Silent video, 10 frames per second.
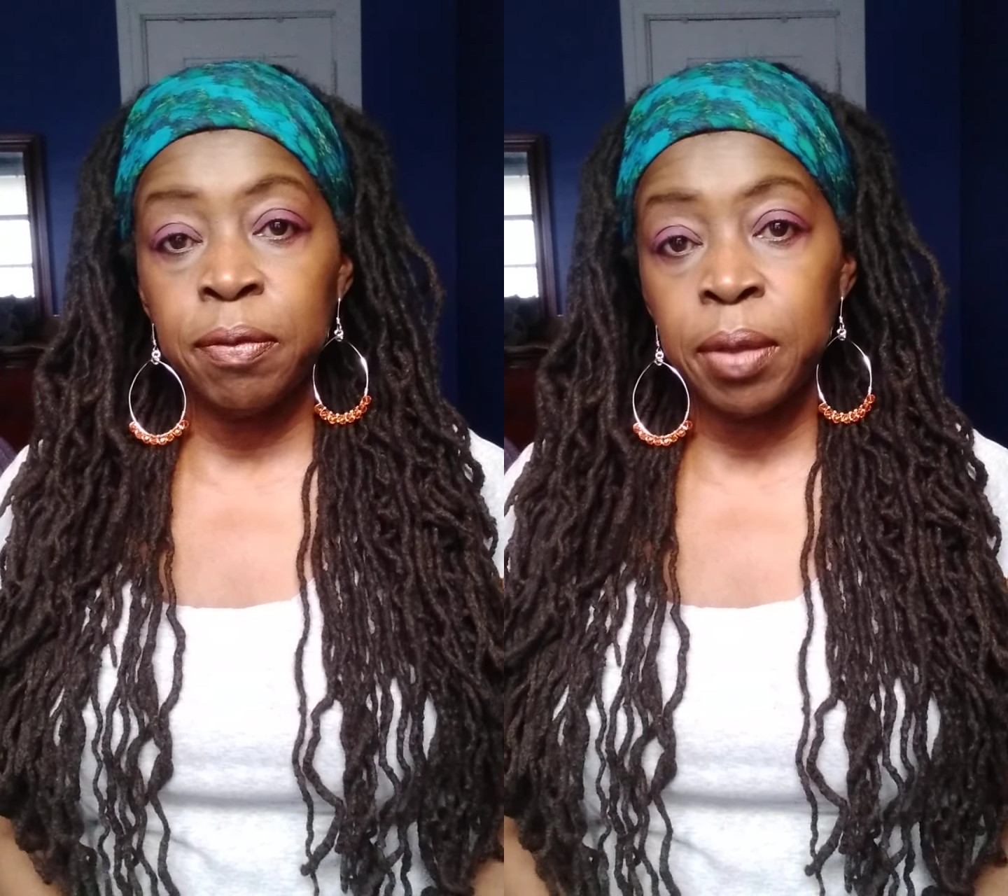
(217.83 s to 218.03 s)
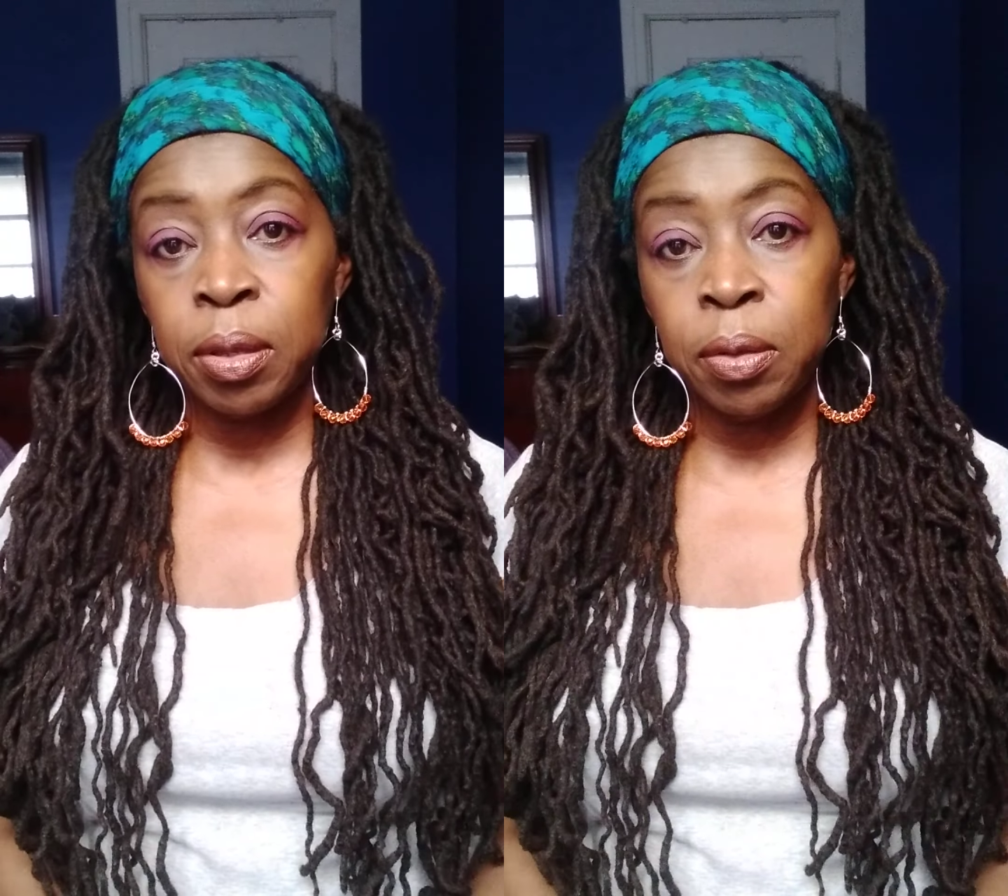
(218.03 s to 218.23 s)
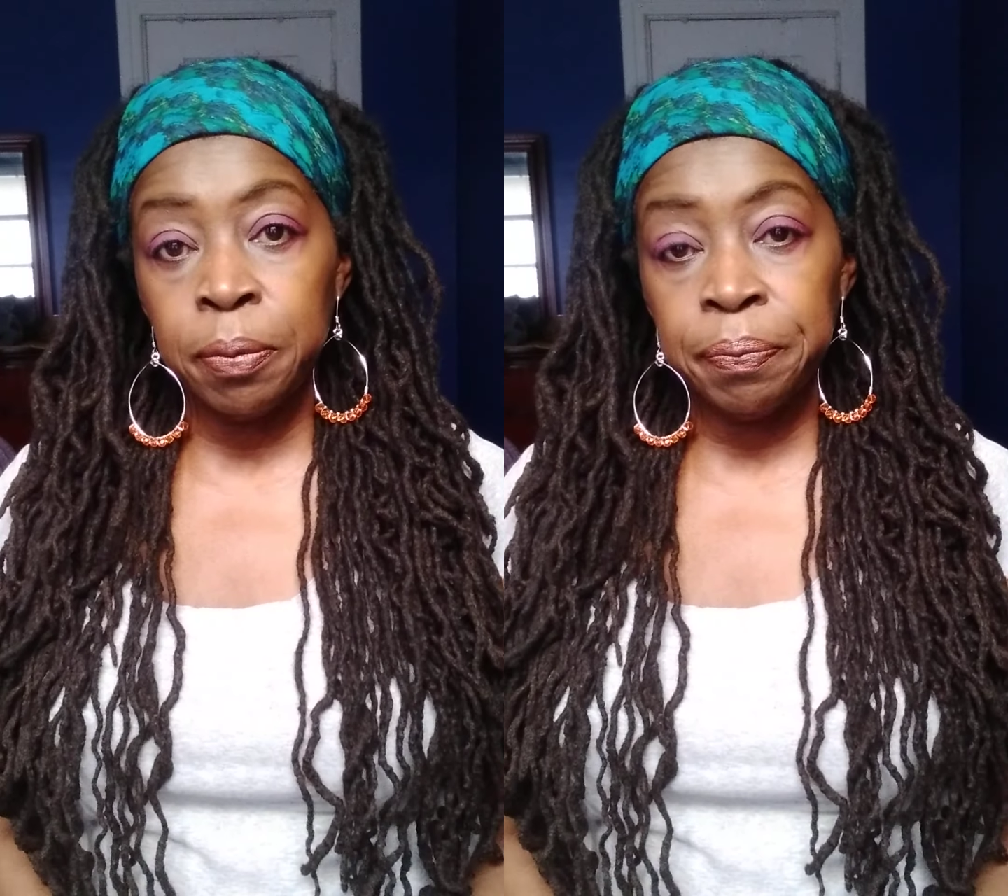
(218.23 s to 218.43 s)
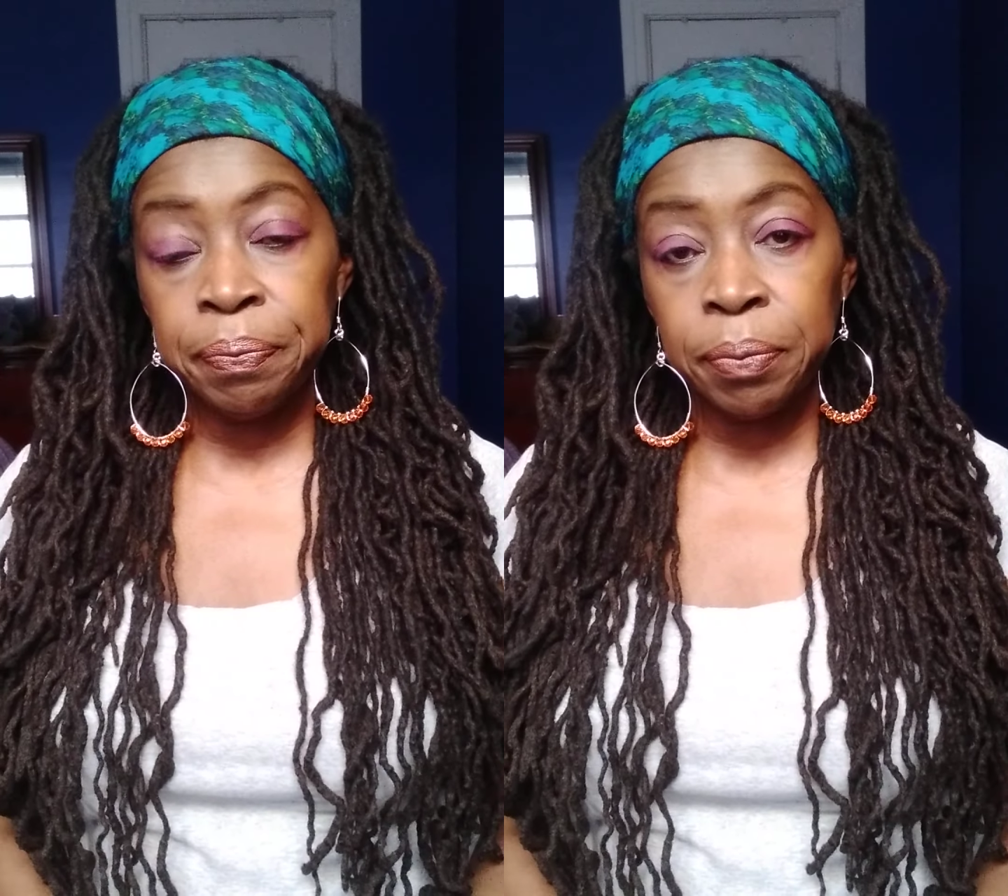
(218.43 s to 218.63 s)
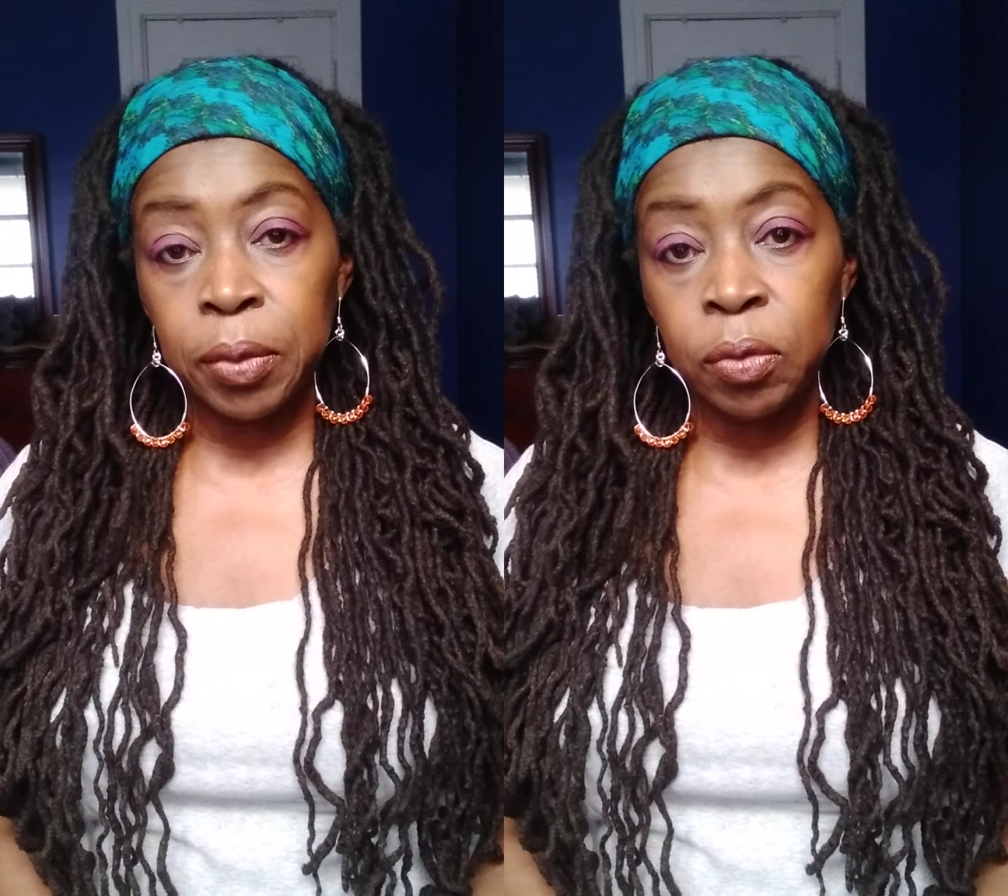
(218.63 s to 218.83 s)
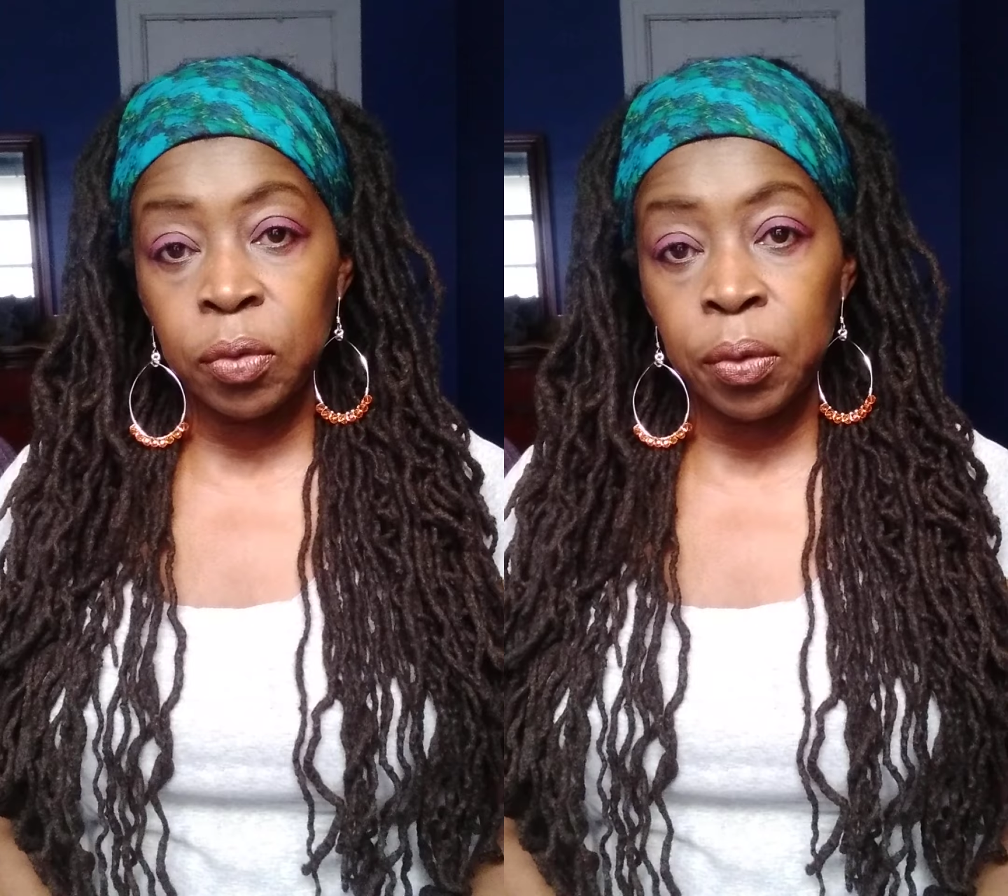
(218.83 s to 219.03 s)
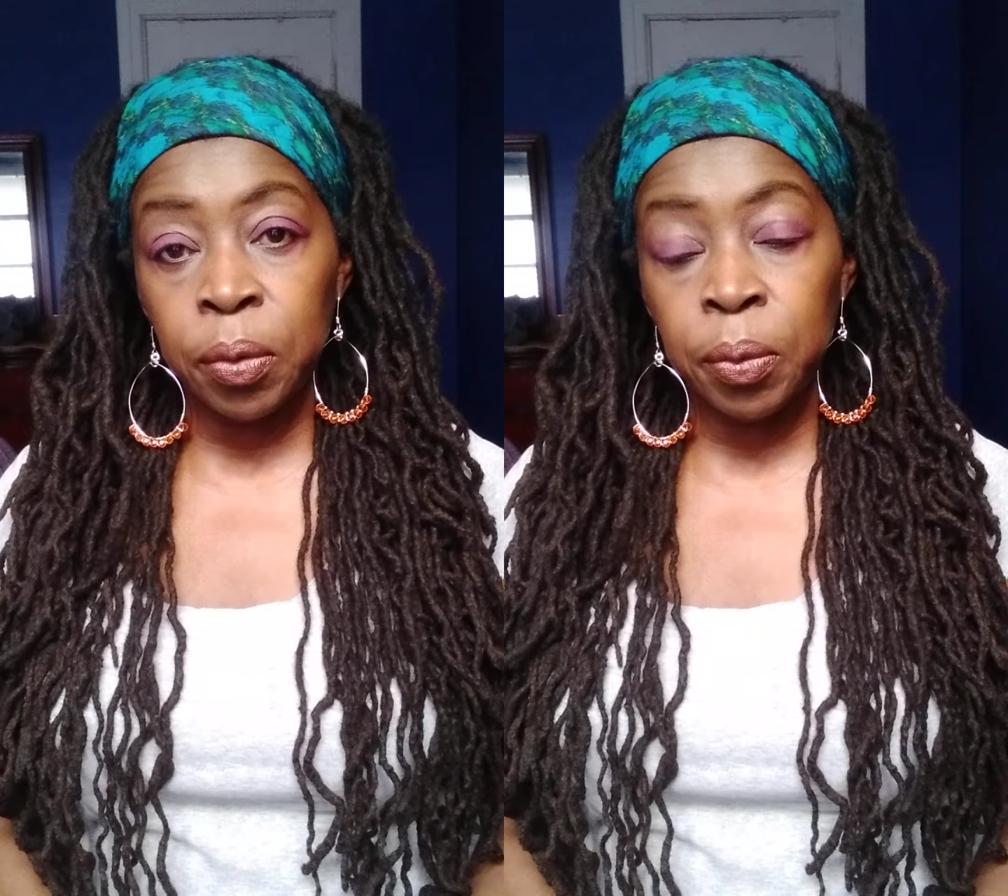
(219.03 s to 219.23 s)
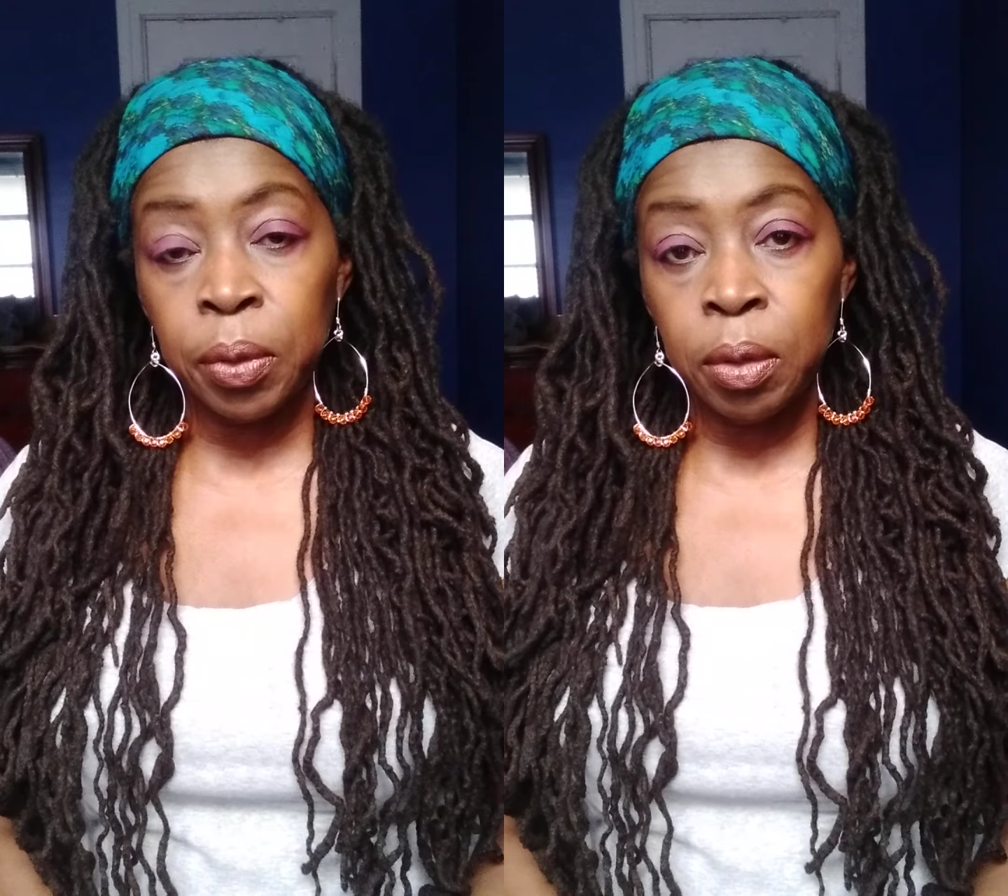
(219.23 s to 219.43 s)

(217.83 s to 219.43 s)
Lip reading: value. So,